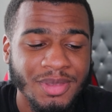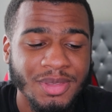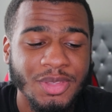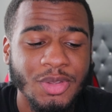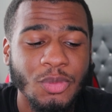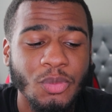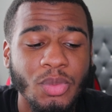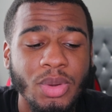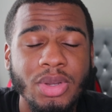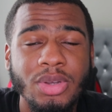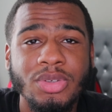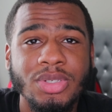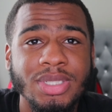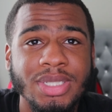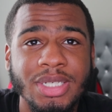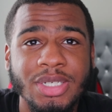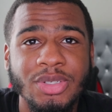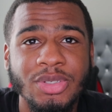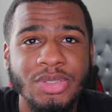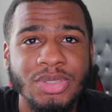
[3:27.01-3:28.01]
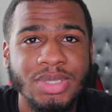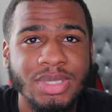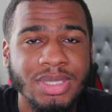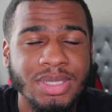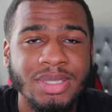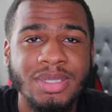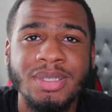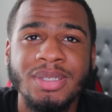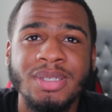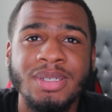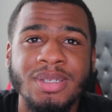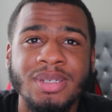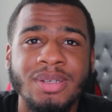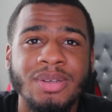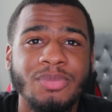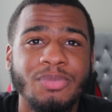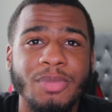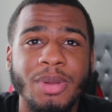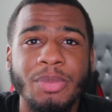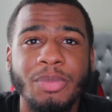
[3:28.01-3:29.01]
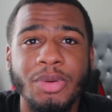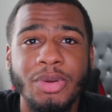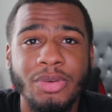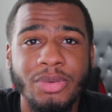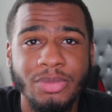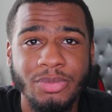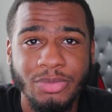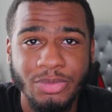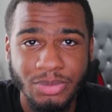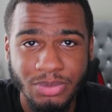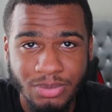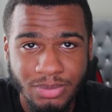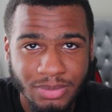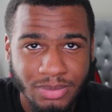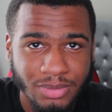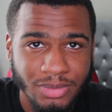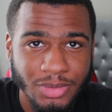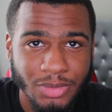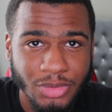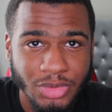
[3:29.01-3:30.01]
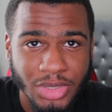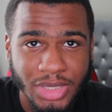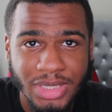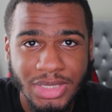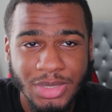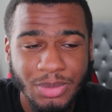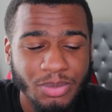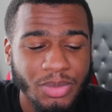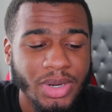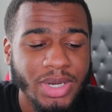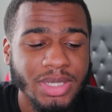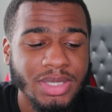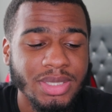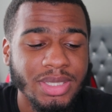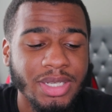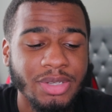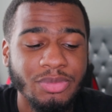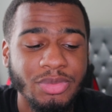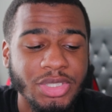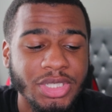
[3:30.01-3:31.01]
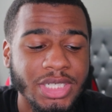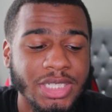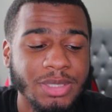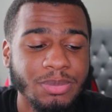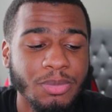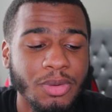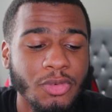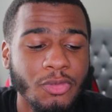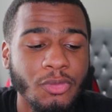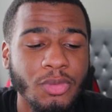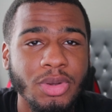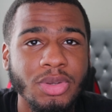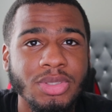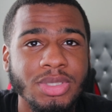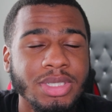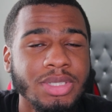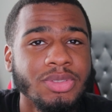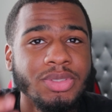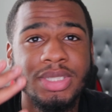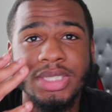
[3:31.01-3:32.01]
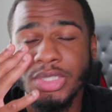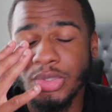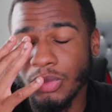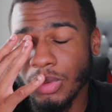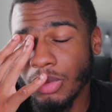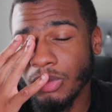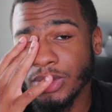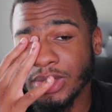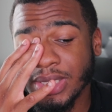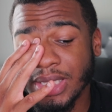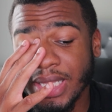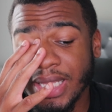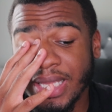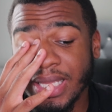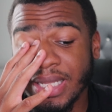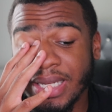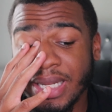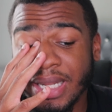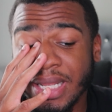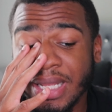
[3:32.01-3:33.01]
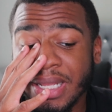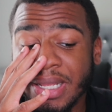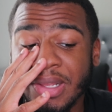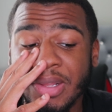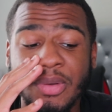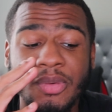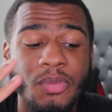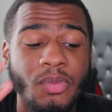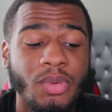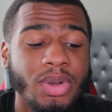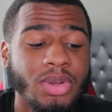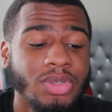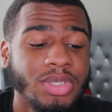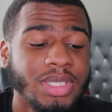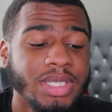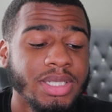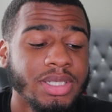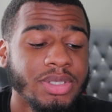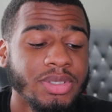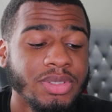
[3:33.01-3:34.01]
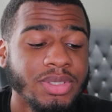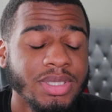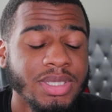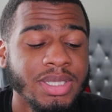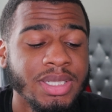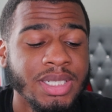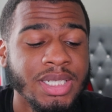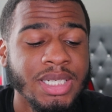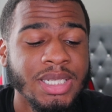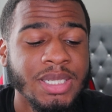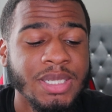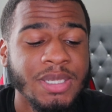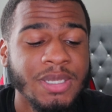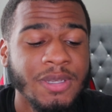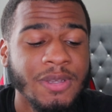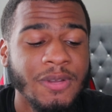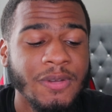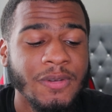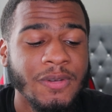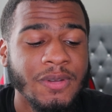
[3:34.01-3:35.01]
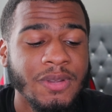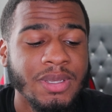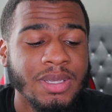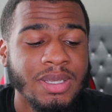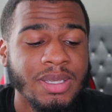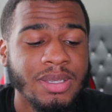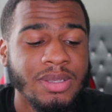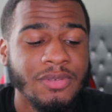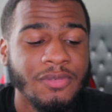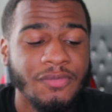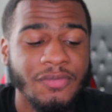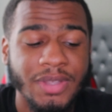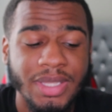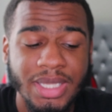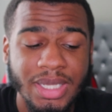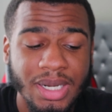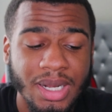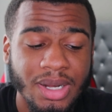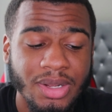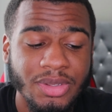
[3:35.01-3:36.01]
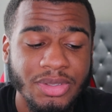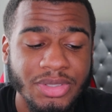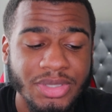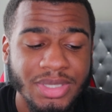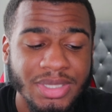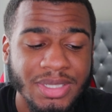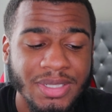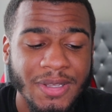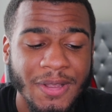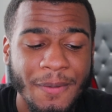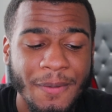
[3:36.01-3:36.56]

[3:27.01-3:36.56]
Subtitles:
The wheel seals, remember, we changed the brakes and we changed both wheel seals since one was leaking. Wheel seals, $50.